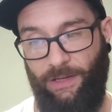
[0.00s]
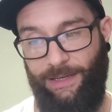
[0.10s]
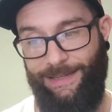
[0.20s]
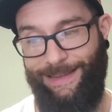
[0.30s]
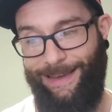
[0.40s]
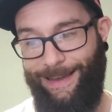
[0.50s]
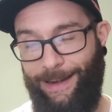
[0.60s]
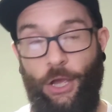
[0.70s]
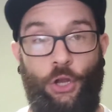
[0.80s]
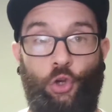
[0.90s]
design
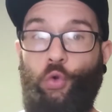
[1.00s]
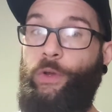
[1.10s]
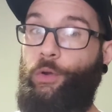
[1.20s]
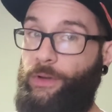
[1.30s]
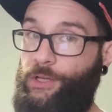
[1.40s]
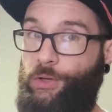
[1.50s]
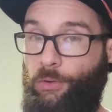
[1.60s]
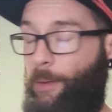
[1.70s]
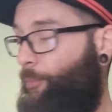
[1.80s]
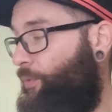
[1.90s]
to increase grip,